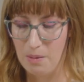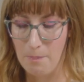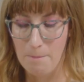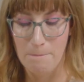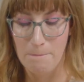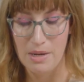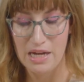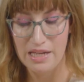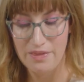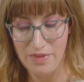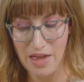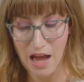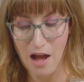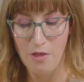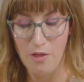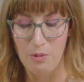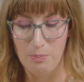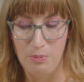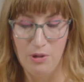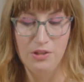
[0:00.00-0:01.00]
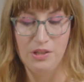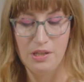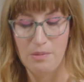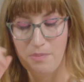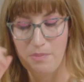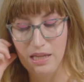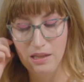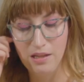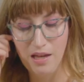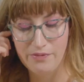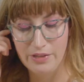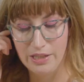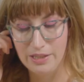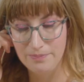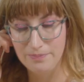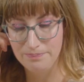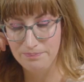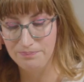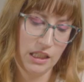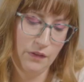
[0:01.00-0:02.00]
but that other person might love
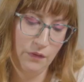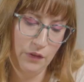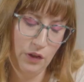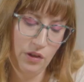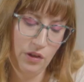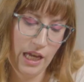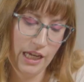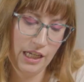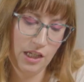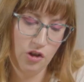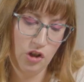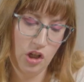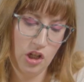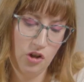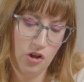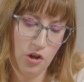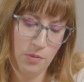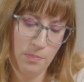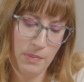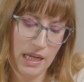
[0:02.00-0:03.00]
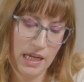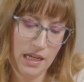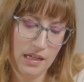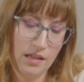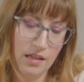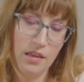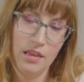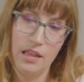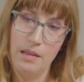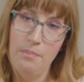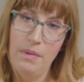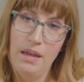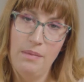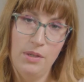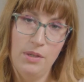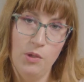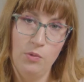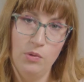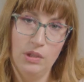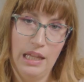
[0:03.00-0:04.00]
it. If you like ginger mead, then
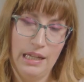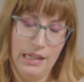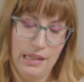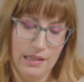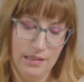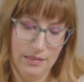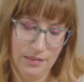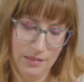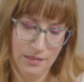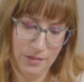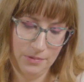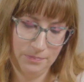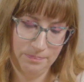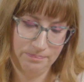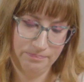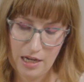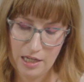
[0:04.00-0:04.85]
maybe you would like this.